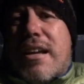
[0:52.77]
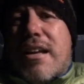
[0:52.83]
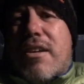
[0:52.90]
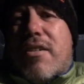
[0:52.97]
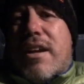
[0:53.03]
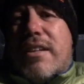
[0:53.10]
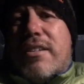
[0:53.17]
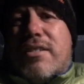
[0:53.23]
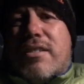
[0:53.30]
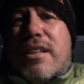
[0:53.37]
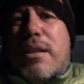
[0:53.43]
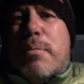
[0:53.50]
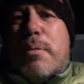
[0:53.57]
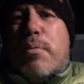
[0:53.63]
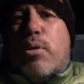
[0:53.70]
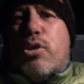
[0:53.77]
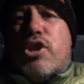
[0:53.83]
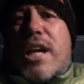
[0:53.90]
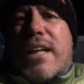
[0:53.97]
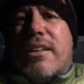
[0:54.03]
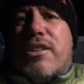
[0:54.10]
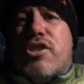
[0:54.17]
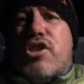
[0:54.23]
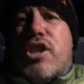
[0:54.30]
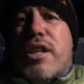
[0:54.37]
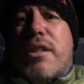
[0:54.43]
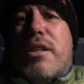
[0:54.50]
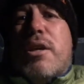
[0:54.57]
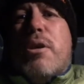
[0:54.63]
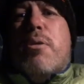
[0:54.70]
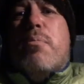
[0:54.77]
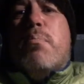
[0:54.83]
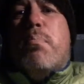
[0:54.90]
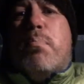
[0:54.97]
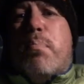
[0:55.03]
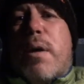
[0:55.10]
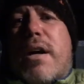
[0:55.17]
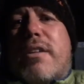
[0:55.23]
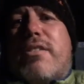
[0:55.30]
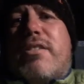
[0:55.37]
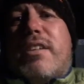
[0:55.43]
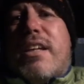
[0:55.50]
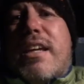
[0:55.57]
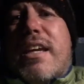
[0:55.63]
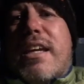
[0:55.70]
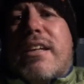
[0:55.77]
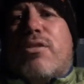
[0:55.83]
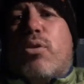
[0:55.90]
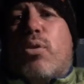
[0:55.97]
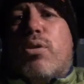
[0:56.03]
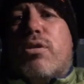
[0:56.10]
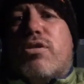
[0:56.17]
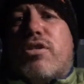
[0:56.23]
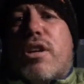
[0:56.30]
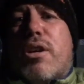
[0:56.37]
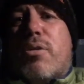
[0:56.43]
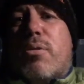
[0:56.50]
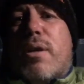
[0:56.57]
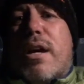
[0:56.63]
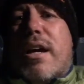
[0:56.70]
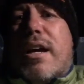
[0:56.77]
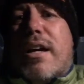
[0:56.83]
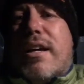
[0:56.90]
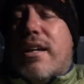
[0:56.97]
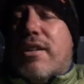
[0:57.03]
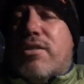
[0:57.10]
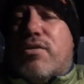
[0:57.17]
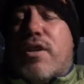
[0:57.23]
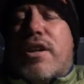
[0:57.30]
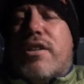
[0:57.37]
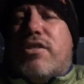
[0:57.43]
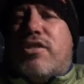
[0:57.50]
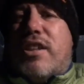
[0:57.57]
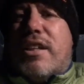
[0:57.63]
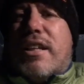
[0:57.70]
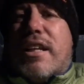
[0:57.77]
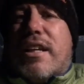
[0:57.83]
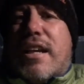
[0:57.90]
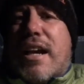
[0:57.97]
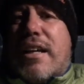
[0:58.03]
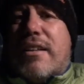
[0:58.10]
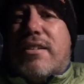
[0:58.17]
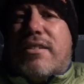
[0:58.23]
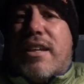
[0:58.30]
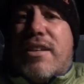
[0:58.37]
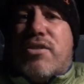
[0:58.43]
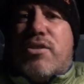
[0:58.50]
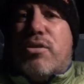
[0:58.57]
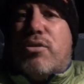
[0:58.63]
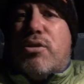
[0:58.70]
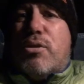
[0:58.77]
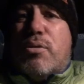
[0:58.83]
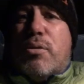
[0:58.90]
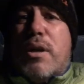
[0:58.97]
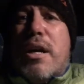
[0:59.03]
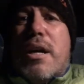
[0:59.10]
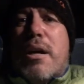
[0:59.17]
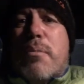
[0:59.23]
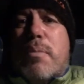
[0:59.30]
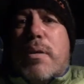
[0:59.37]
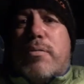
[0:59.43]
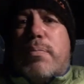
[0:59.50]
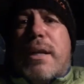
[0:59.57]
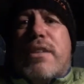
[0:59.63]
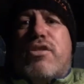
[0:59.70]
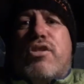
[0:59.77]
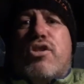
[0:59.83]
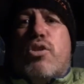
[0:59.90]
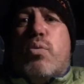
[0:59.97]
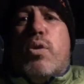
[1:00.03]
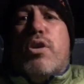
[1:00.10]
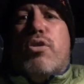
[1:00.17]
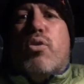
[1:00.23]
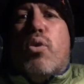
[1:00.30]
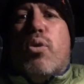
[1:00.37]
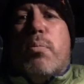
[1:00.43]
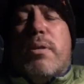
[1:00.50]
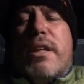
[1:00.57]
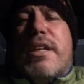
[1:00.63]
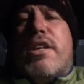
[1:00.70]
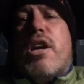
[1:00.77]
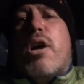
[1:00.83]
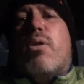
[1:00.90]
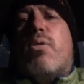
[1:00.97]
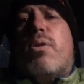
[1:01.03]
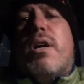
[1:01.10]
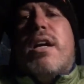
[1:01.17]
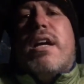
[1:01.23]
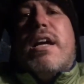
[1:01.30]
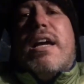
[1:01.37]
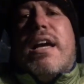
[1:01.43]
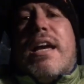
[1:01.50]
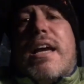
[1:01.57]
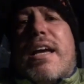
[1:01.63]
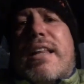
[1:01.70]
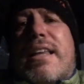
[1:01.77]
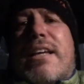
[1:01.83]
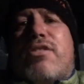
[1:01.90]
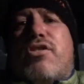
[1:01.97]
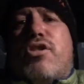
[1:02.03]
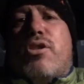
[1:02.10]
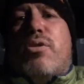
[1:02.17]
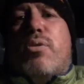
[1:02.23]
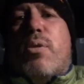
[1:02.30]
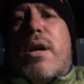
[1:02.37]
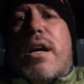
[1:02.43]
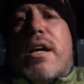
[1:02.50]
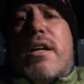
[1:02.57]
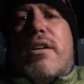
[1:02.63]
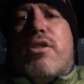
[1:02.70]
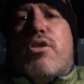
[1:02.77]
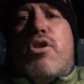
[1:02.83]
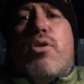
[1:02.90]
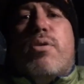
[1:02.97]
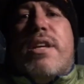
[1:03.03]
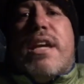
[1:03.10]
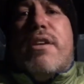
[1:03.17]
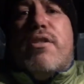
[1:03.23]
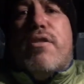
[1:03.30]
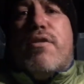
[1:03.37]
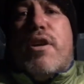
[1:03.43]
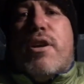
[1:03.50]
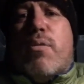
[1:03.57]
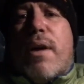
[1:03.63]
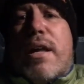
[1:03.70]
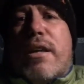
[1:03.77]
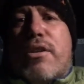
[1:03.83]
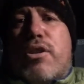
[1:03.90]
all right, it's a little bit more challenging, but it also is very scenic, and it takes you to perhaps places you wouldn't normally go unless you knew the area very well and